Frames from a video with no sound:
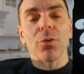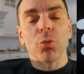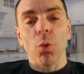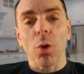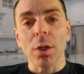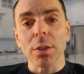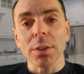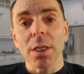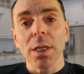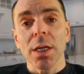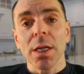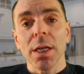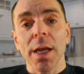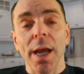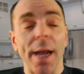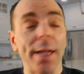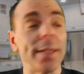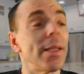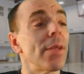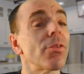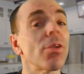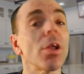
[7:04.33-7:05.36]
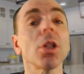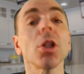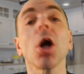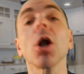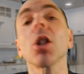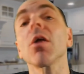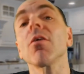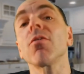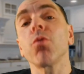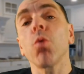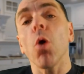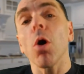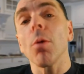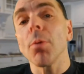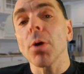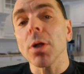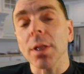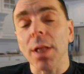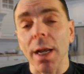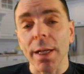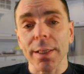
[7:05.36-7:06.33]
want. And there's a lot of
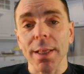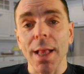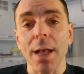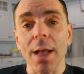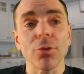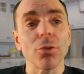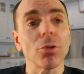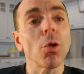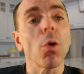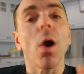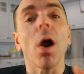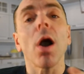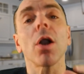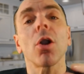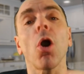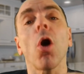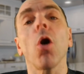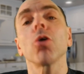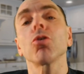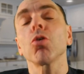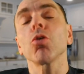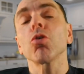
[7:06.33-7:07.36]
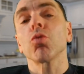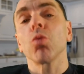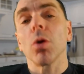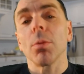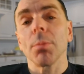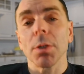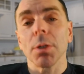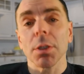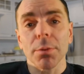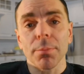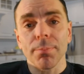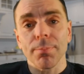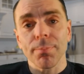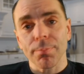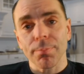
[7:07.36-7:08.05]
women like that. You know I call those women?